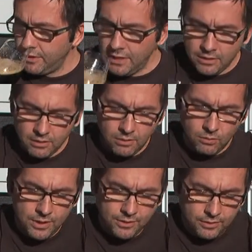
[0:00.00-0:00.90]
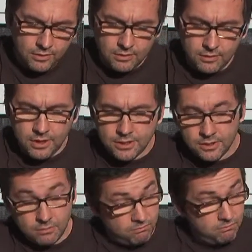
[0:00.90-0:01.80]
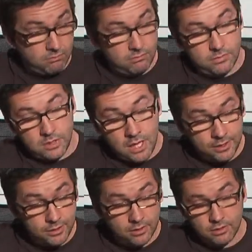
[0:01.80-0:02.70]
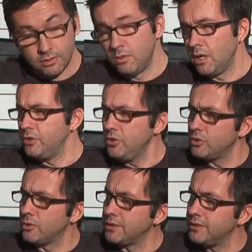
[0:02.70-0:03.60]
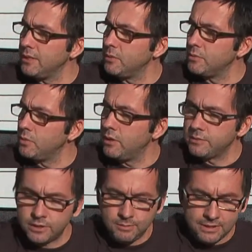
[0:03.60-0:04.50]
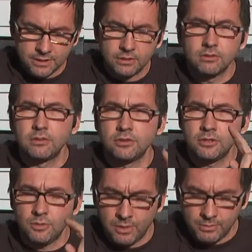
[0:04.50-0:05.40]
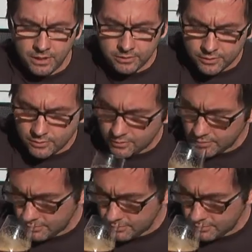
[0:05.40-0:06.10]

Now, with this... quite unusual, actually. That wasn't what I was expecting. Excuse me, 1 minute. Just...